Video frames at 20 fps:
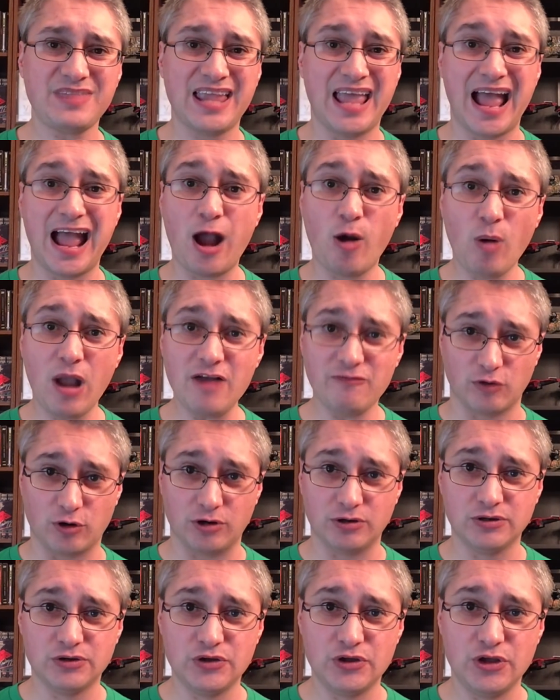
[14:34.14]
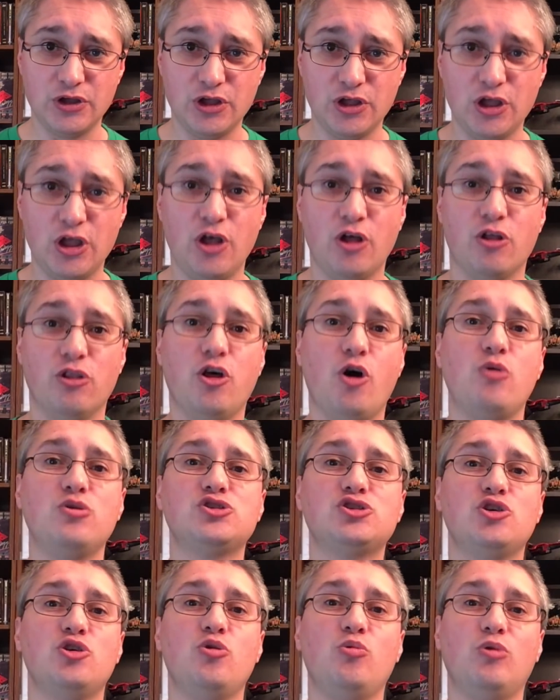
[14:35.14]
However,
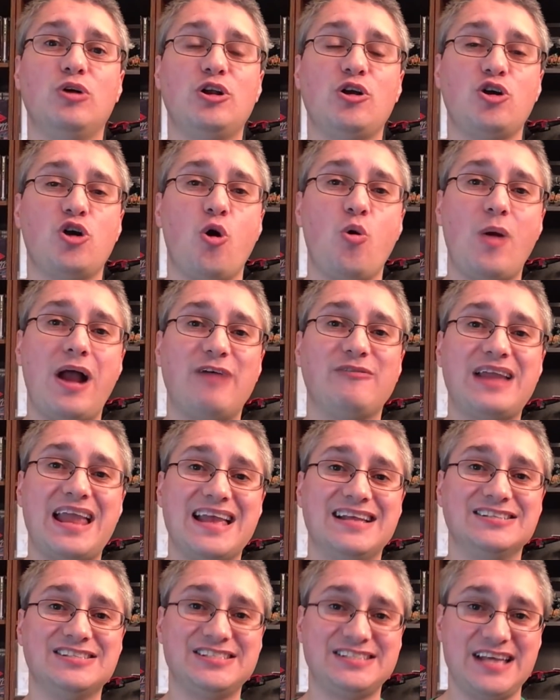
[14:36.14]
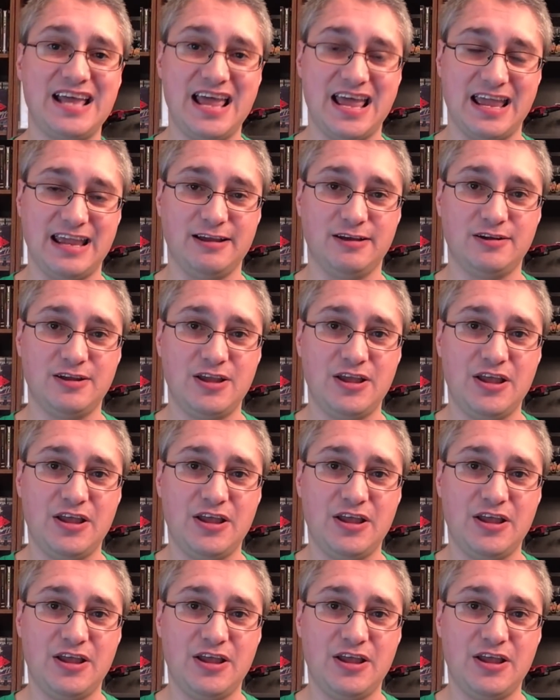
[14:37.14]
those who would go out and say